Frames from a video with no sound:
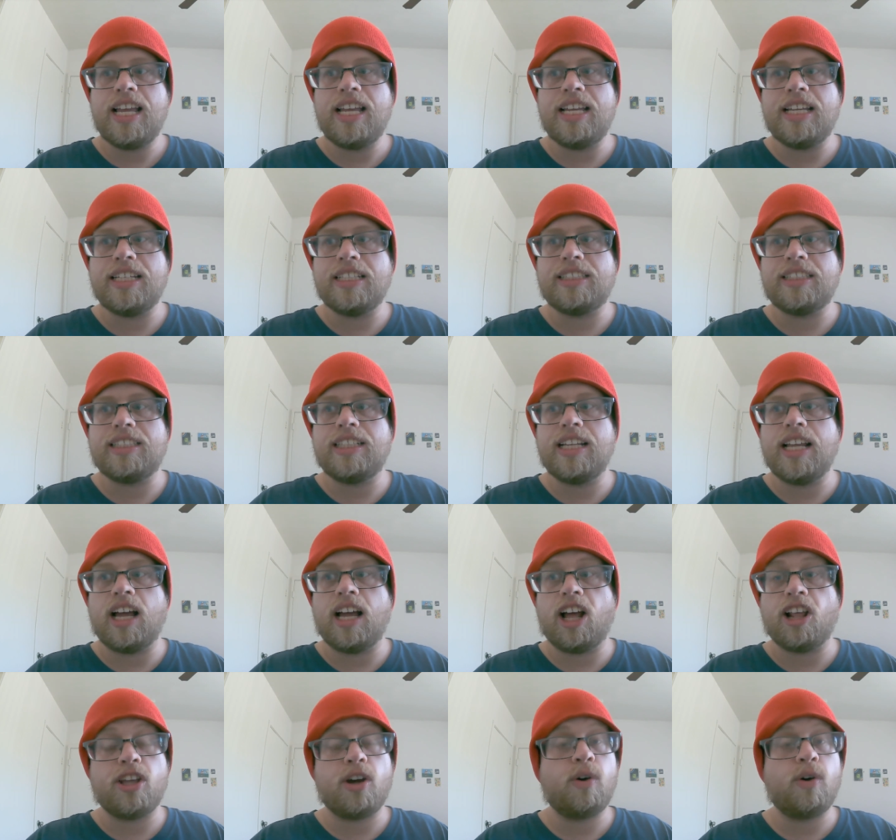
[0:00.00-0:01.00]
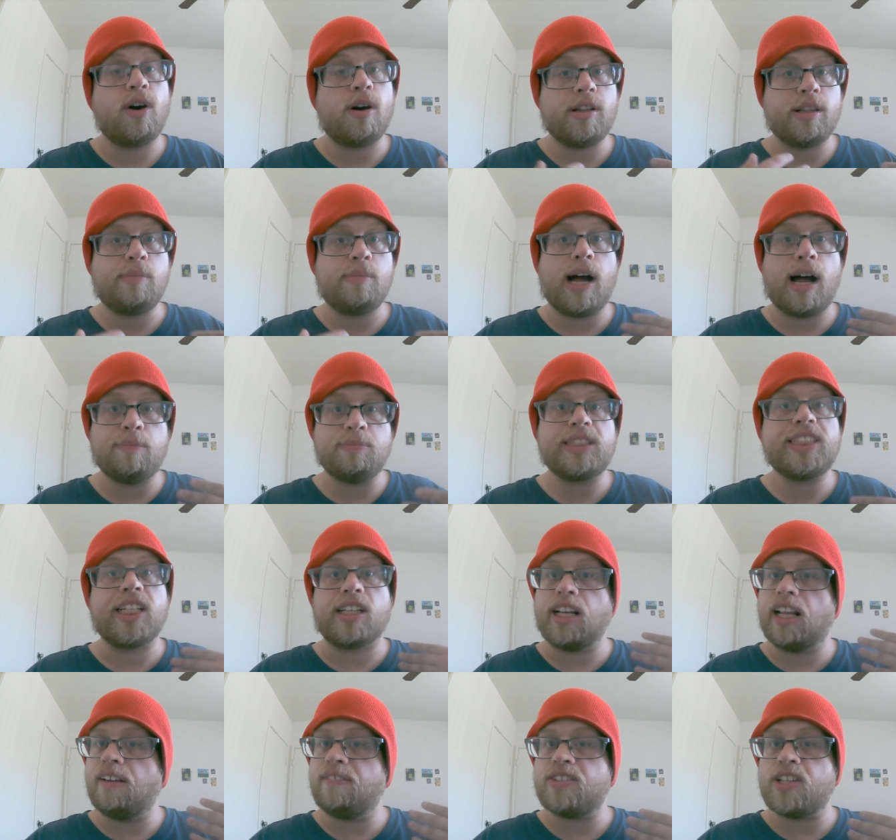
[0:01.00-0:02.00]
it, although her, the mom
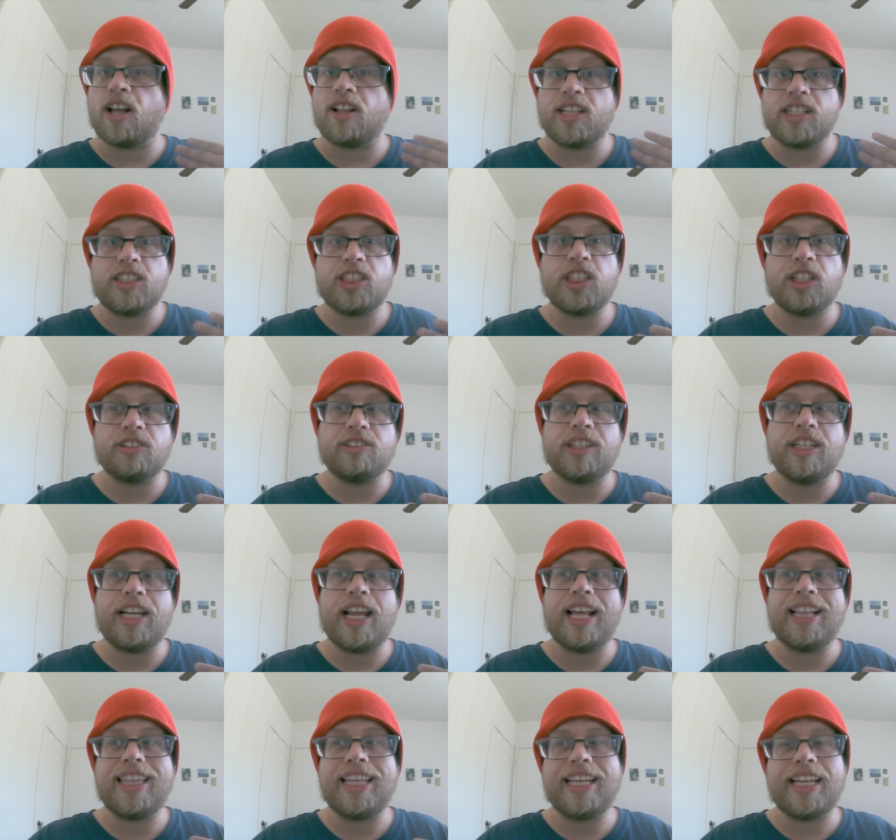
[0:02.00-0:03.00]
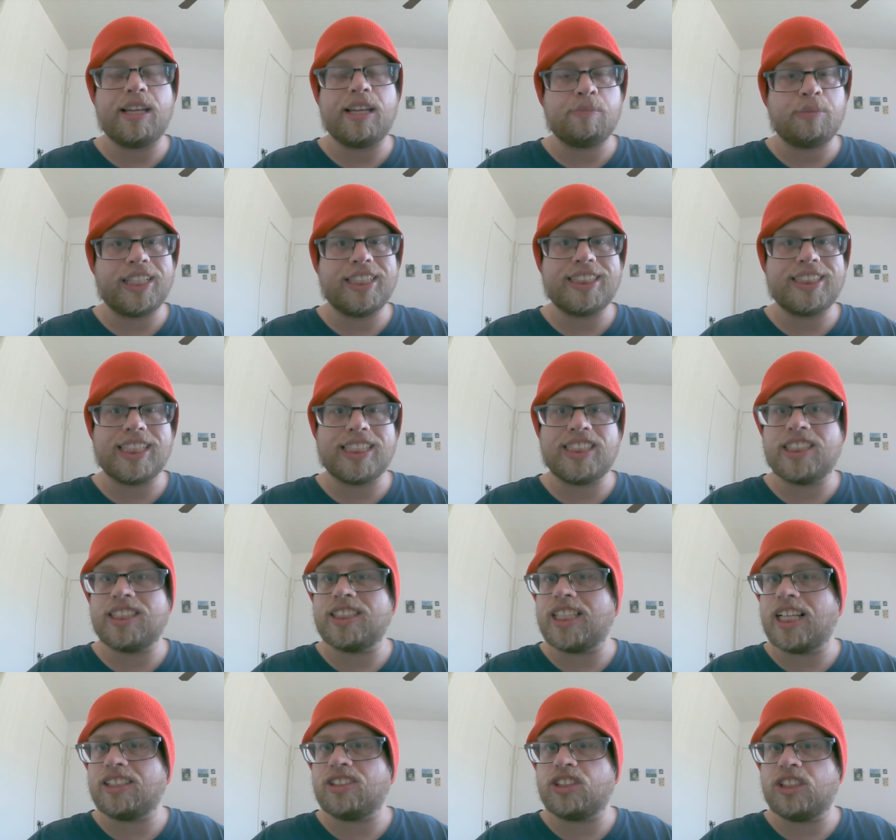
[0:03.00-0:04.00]
still loves all the children, I think Emily
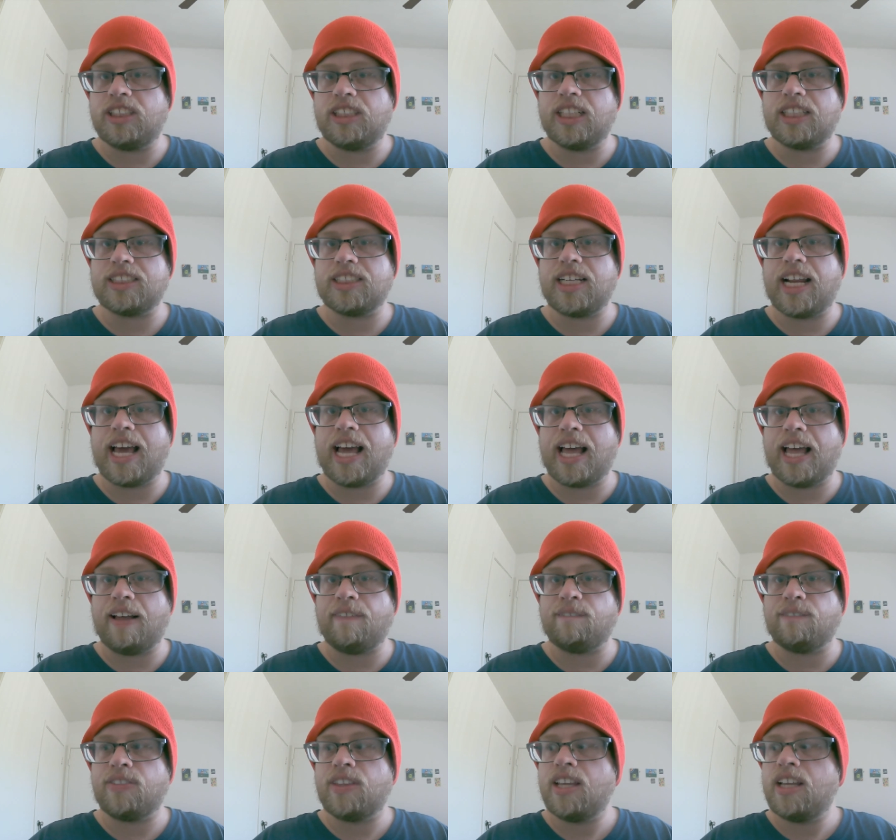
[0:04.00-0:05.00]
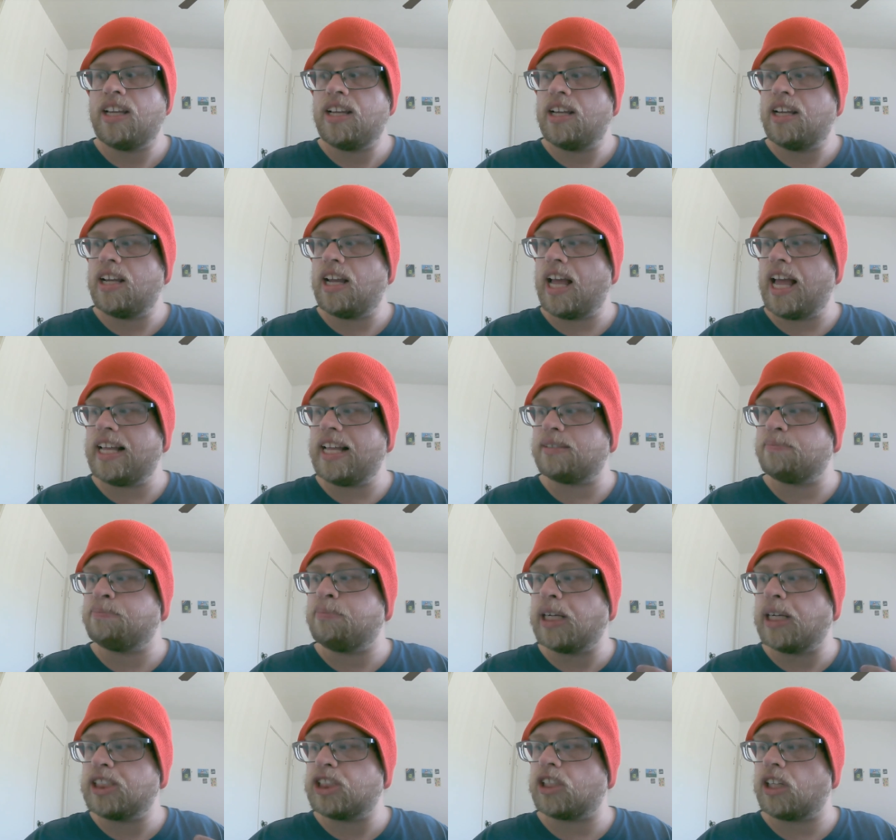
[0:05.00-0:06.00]
senses that she doesn't have as
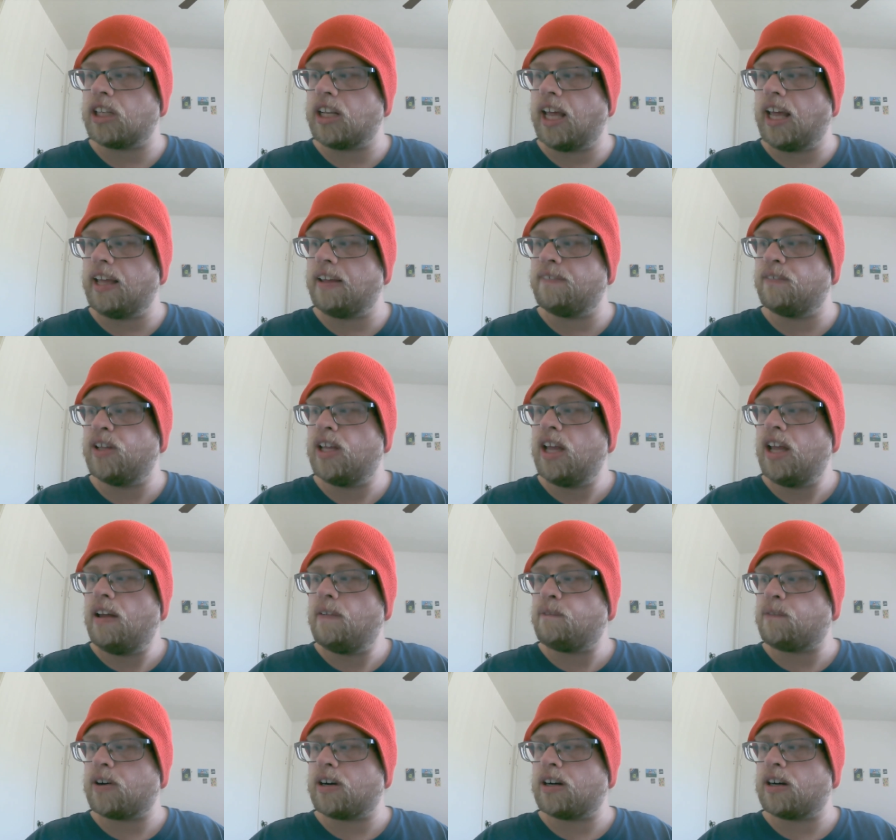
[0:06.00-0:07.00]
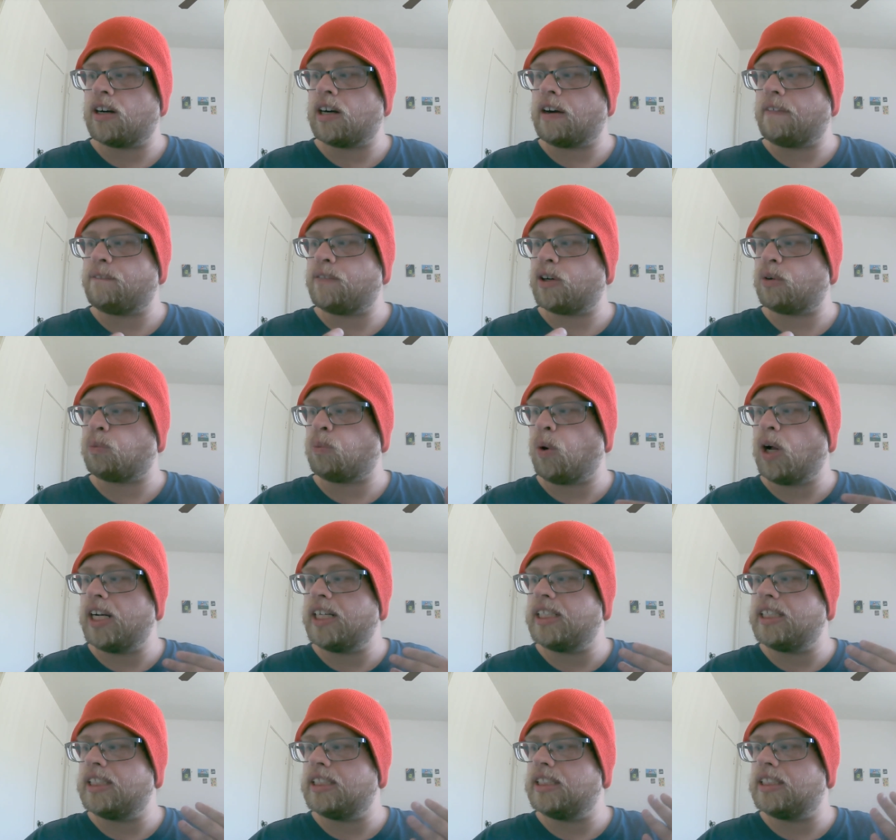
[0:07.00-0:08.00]
much love for for
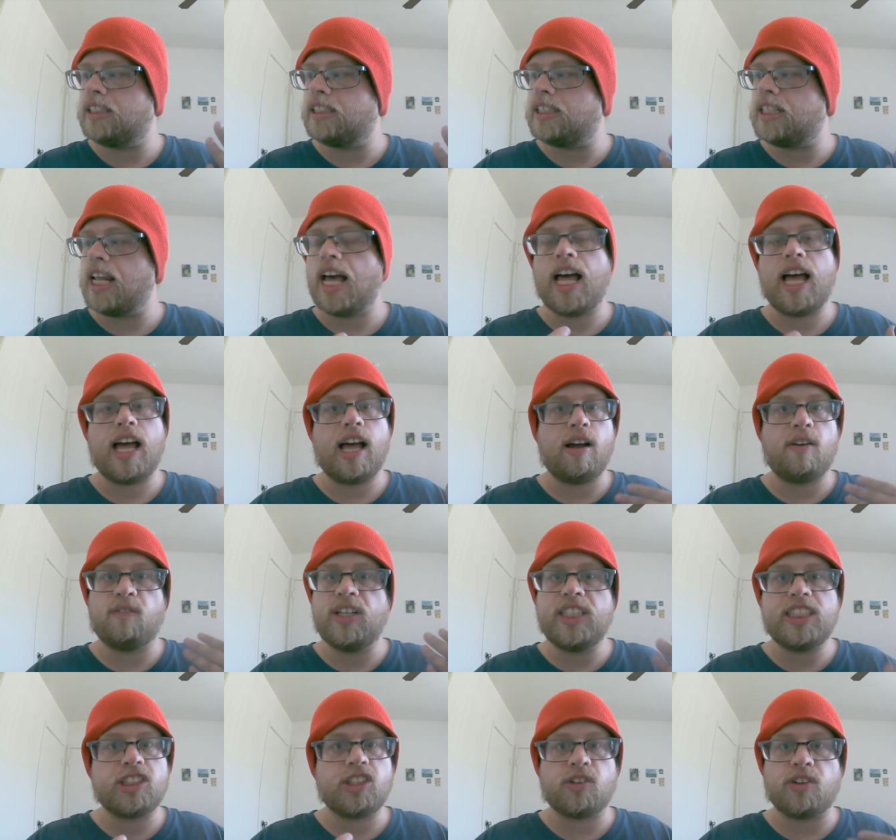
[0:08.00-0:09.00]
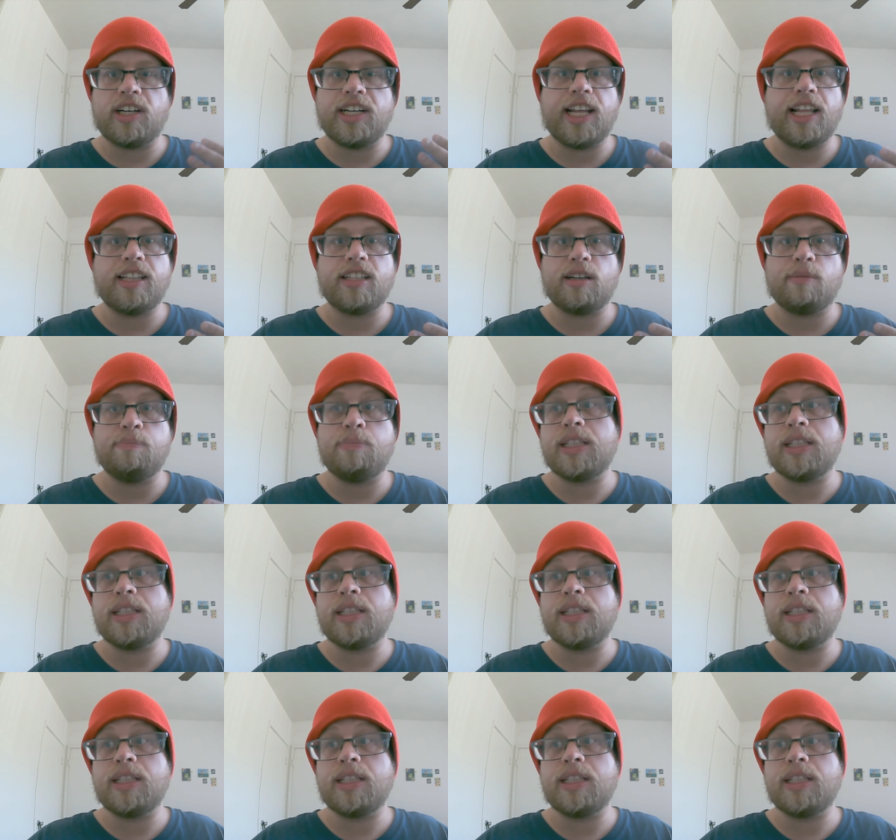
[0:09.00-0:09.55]
one uh, reason or another.